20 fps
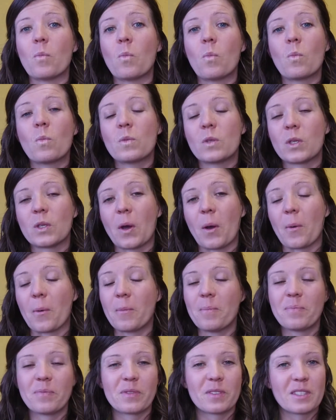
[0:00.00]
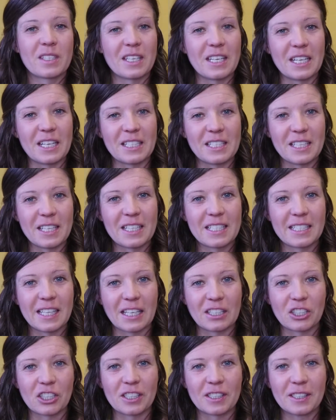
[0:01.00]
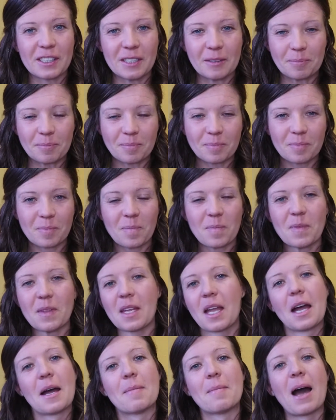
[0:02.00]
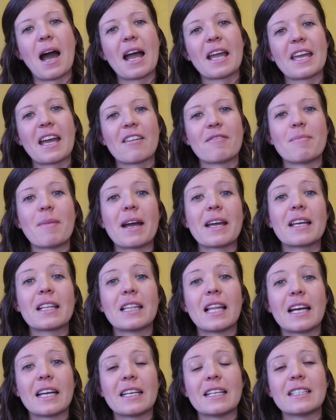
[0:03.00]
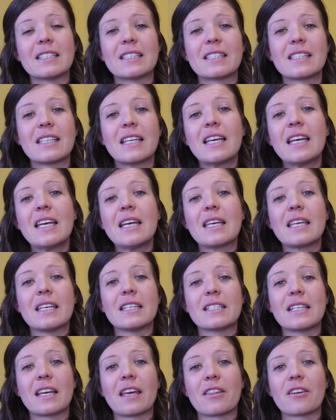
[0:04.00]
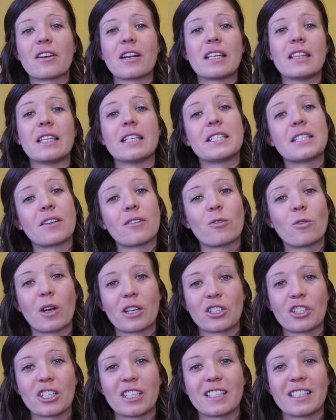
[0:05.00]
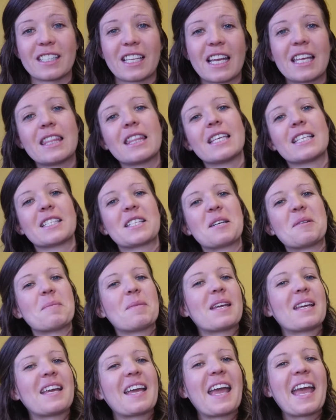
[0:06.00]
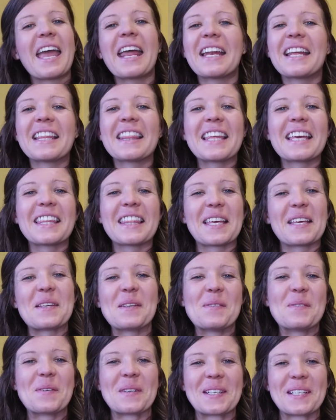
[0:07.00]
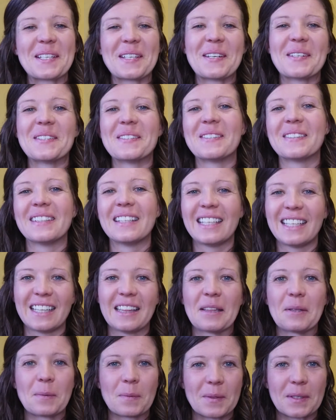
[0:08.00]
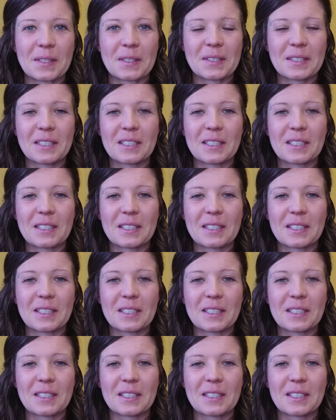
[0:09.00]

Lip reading: So to get into the sessions, I have my clients get together a list of questions, and this can be anything that you want to know in the world.